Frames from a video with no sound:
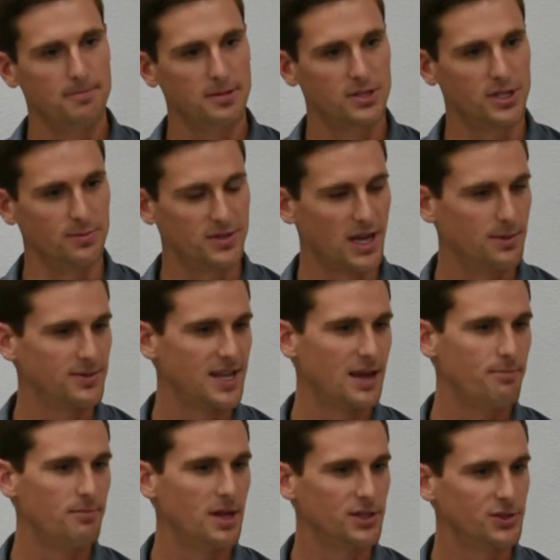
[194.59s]
Sometimes
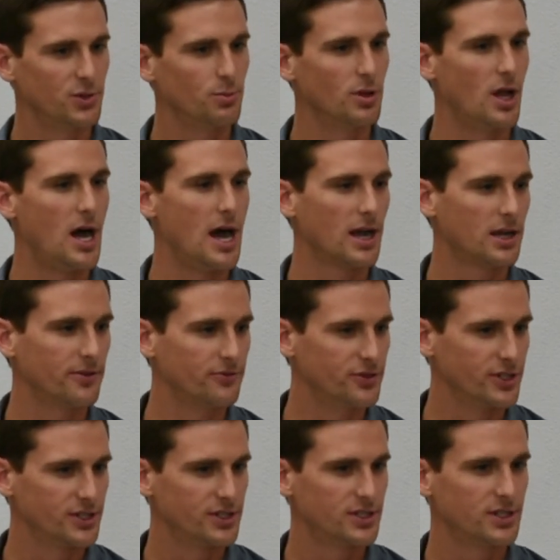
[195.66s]
that mental block of
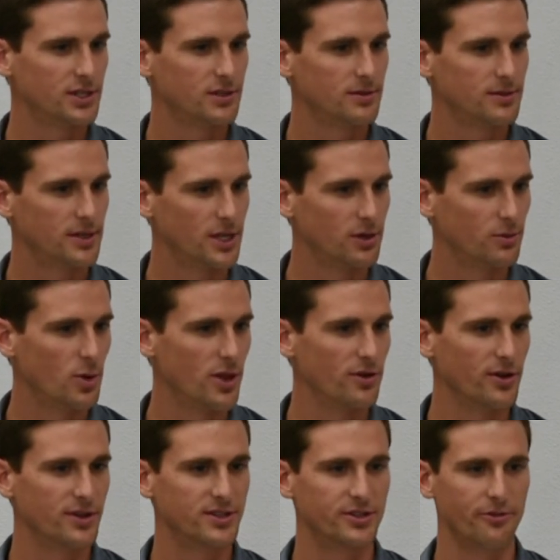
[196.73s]
just,
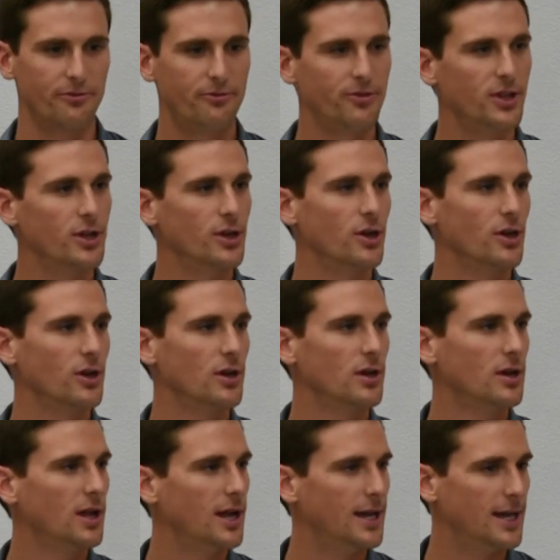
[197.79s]
whether it's a fear
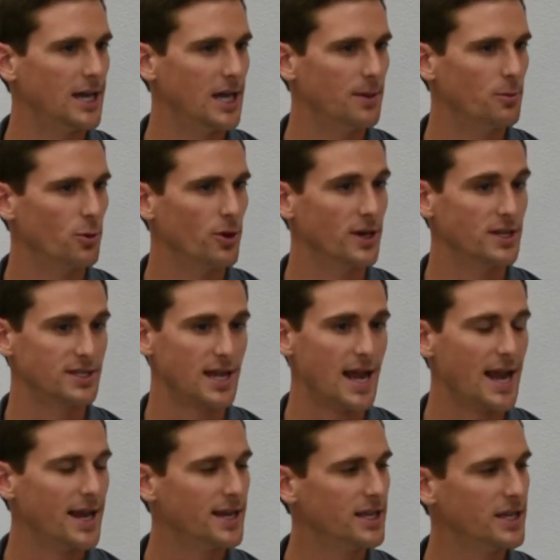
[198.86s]
or
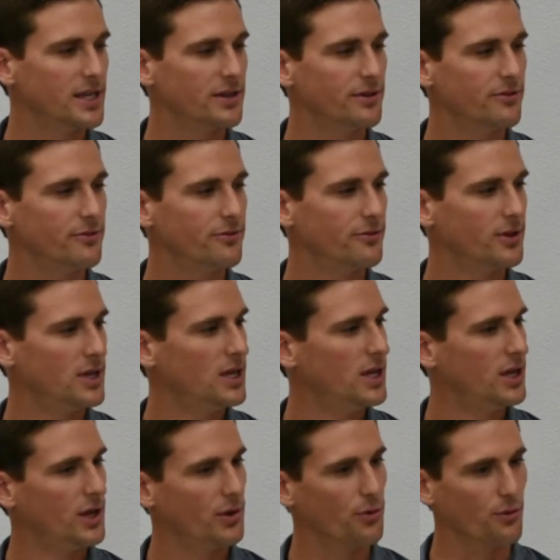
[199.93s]
anxiety of
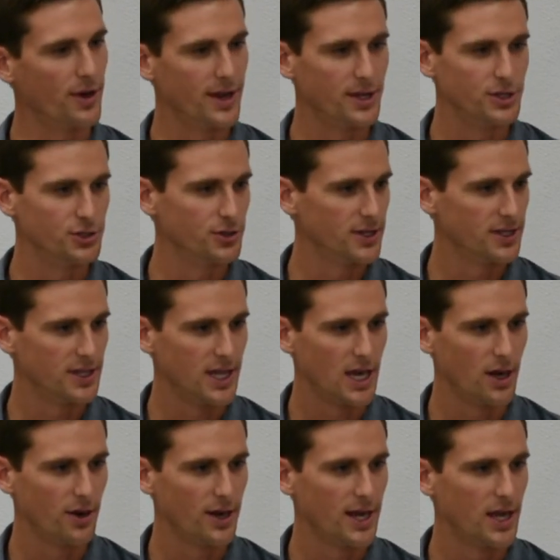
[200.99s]
re-injuring the
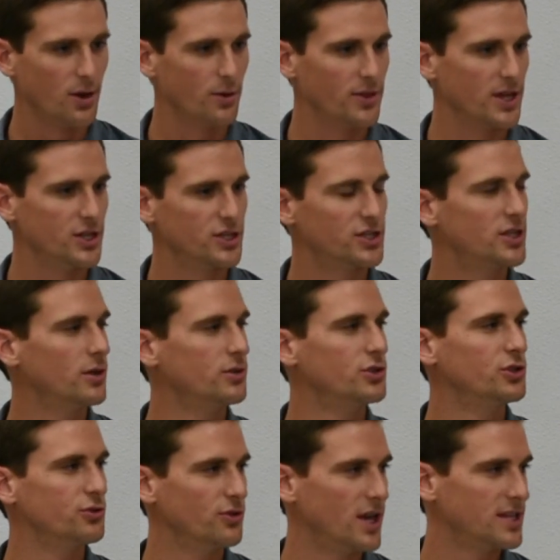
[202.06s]
area, or they just don't
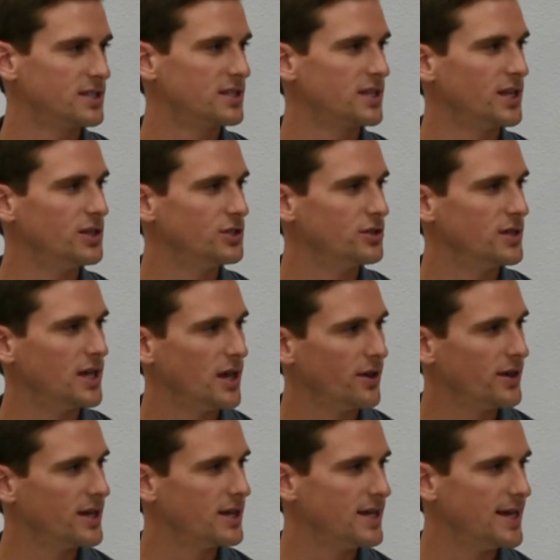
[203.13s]
trust the injured
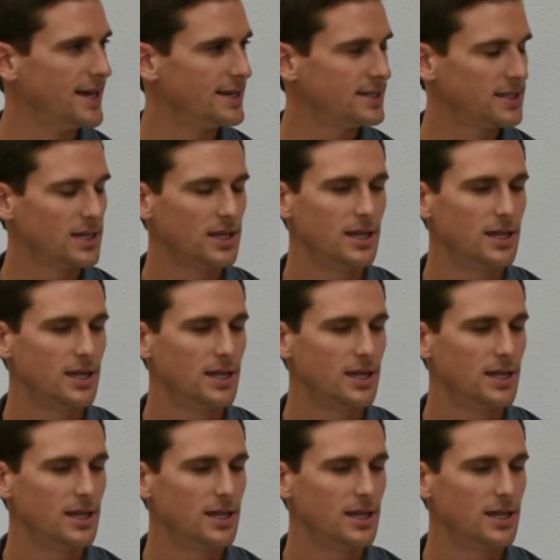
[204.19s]
area yet,